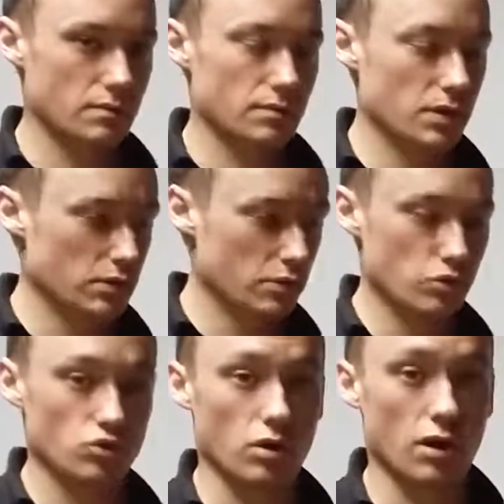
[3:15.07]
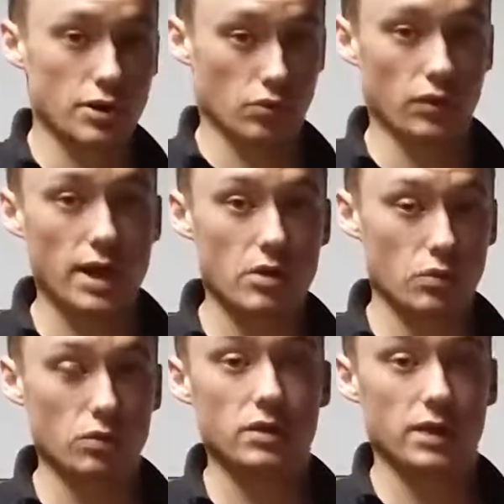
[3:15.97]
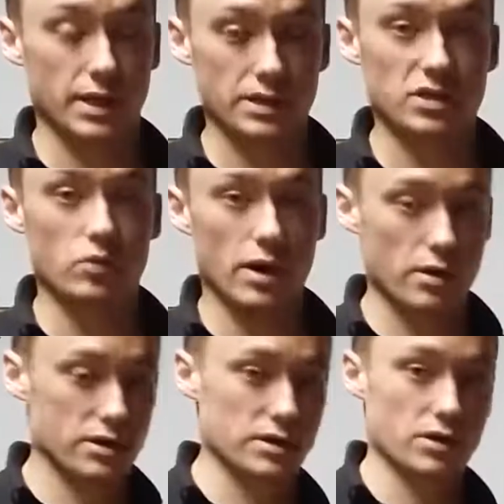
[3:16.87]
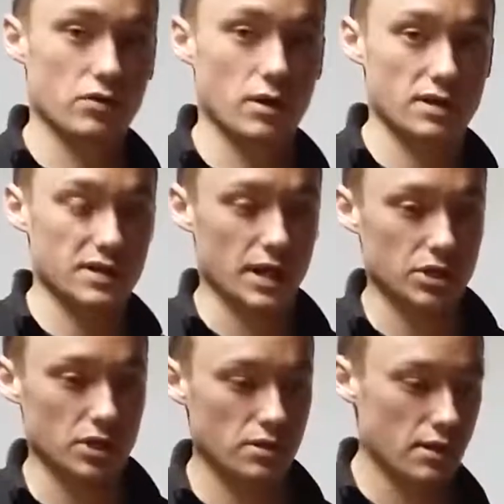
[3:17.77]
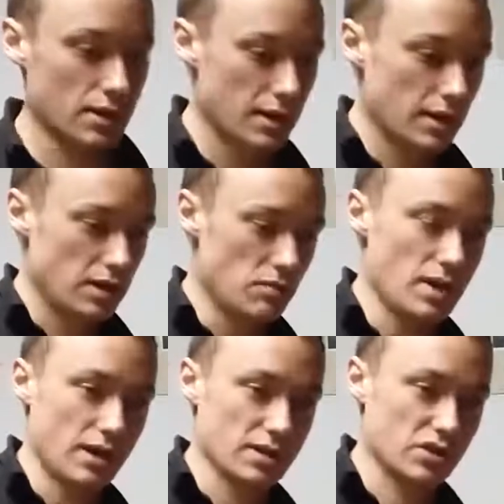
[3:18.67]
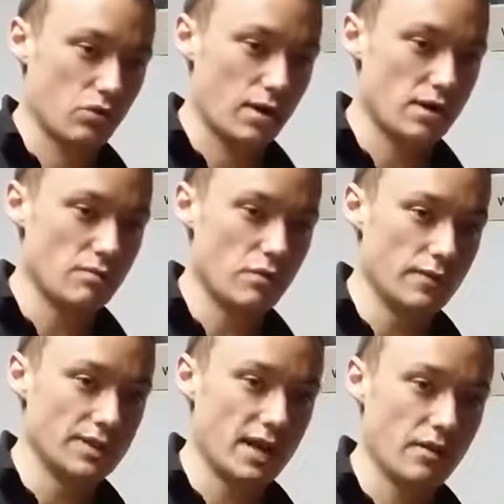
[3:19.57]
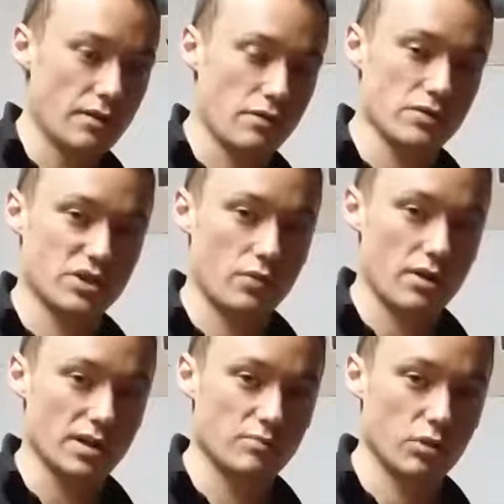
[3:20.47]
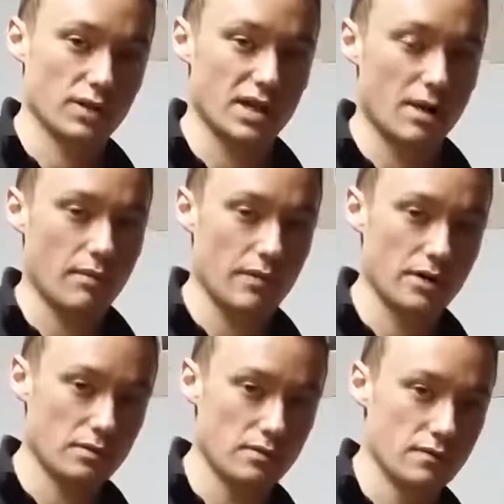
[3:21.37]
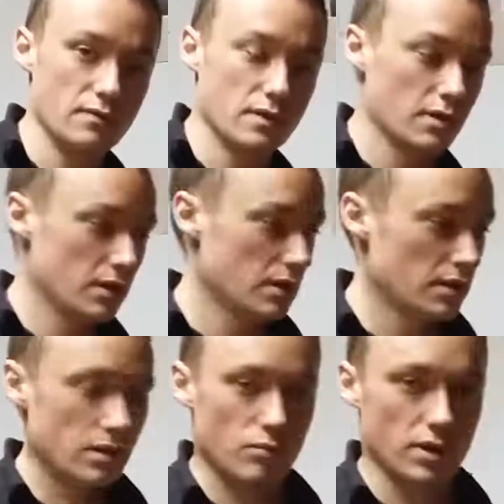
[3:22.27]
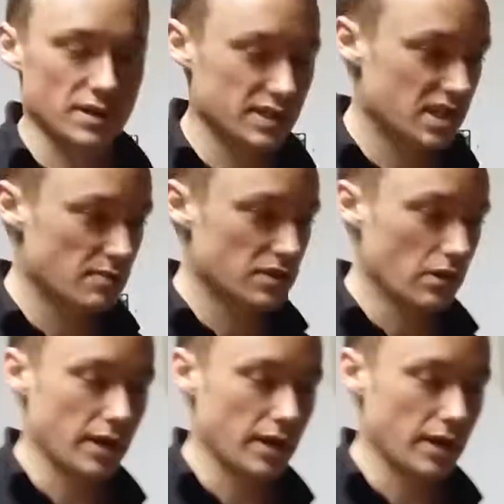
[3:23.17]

You draw your layer would look like a square because it's a cross section. You make a square, you move it down, another square gets put on top of it, and the process keeps going.